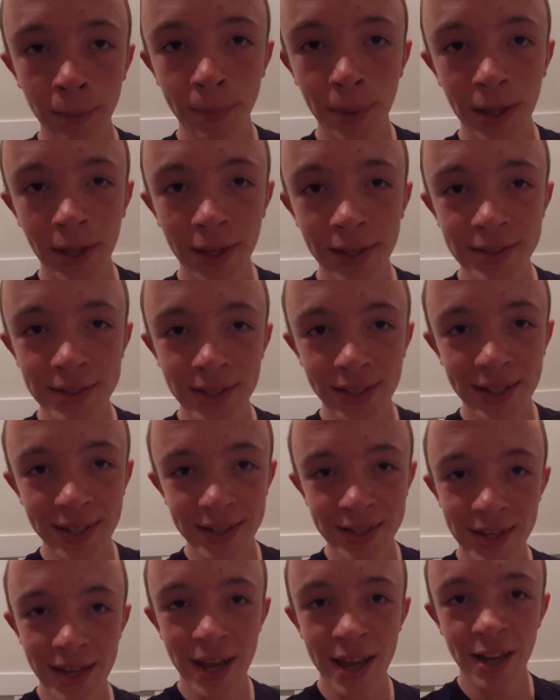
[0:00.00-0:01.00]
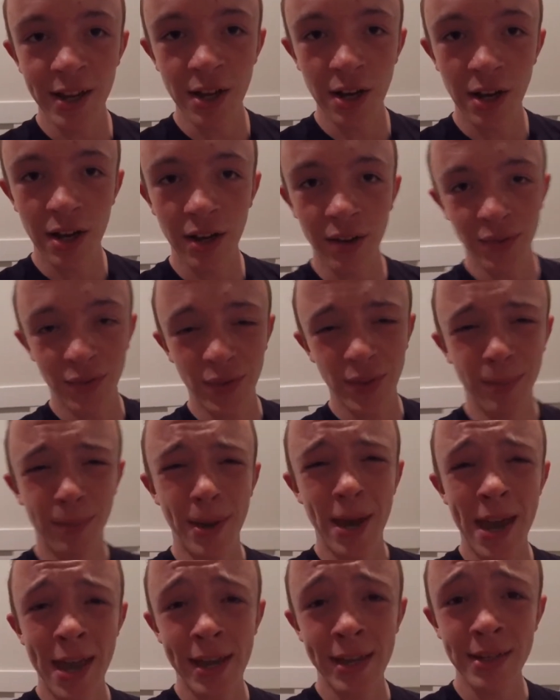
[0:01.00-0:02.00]
because it can take off the
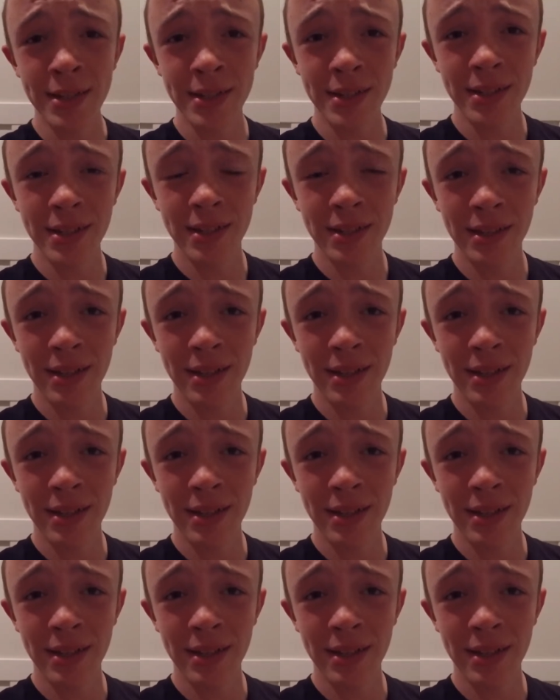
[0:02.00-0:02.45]
paint